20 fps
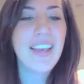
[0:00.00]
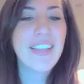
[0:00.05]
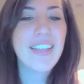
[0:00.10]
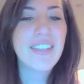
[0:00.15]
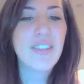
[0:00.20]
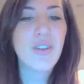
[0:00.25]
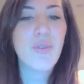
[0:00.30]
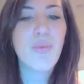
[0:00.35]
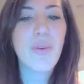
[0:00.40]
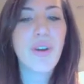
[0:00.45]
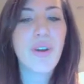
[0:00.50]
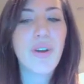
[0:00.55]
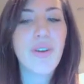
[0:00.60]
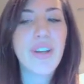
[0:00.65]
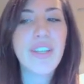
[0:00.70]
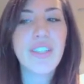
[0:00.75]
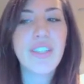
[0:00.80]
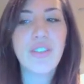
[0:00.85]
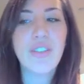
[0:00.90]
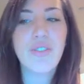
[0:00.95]
So we're
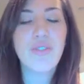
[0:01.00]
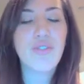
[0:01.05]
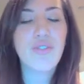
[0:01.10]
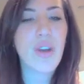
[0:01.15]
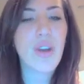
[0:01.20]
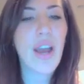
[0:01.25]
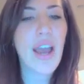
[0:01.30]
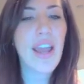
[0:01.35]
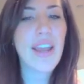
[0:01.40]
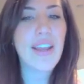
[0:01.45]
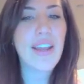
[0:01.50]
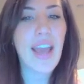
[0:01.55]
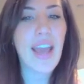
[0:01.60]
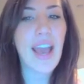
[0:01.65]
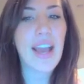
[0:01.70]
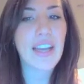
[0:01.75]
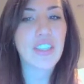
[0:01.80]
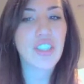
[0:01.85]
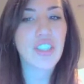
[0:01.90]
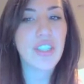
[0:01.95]
going to try
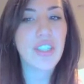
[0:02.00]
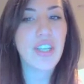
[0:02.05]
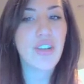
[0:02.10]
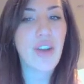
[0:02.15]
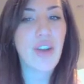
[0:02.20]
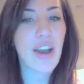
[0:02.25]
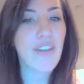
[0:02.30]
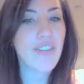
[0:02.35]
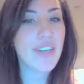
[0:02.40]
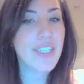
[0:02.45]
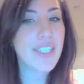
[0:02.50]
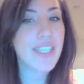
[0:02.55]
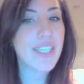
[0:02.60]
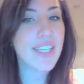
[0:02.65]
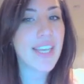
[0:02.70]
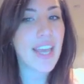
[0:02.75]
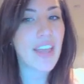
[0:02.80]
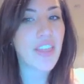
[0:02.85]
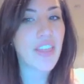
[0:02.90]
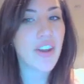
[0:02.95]
actually graphing
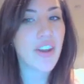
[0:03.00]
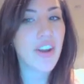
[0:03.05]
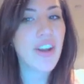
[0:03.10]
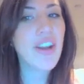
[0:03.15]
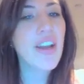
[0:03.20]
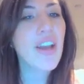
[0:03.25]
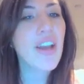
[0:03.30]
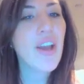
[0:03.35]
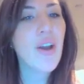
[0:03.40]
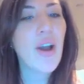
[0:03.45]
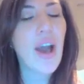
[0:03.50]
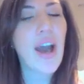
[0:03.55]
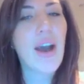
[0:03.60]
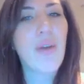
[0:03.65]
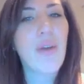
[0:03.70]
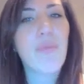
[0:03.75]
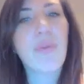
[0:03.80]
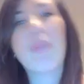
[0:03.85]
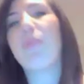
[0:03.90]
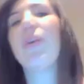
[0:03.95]
together.
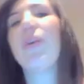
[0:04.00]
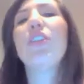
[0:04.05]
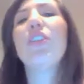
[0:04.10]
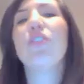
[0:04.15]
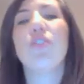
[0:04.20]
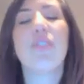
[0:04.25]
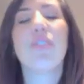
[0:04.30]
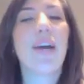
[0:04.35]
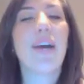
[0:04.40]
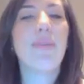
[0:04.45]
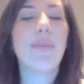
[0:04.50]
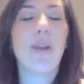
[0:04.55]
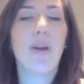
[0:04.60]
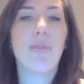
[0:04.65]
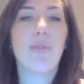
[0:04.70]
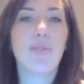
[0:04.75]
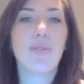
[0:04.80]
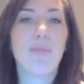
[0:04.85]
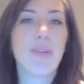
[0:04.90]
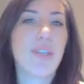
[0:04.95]
When we do that, we
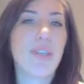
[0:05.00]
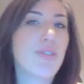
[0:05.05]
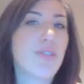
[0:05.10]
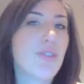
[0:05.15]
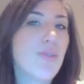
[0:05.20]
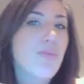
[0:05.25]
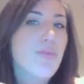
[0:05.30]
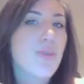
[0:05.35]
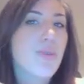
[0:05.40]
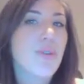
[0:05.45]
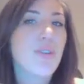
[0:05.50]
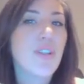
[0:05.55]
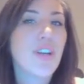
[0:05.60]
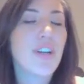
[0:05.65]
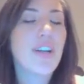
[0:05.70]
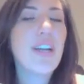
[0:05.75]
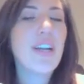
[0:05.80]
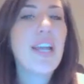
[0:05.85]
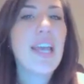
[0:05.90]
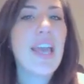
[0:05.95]
always want to use a
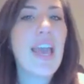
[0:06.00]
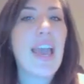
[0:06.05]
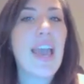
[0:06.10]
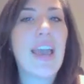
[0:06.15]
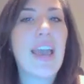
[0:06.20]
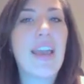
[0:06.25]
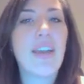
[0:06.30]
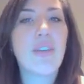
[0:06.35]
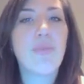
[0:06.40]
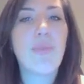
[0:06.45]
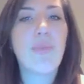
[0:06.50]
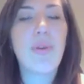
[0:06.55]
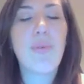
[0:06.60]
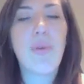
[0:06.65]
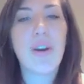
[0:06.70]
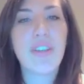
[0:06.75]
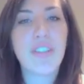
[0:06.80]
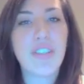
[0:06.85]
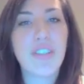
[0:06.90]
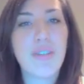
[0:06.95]
ruler, and we
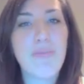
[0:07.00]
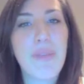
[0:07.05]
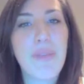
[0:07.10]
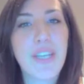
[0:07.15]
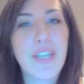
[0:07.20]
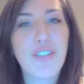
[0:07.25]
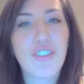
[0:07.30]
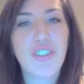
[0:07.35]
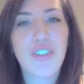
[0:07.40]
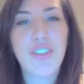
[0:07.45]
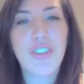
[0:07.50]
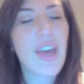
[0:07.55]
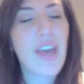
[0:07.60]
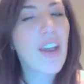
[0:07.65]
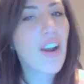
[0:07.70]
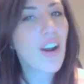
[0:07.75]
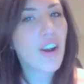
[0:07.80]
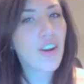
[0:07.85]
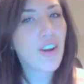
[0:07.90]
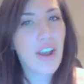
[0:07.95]
want to make sure that our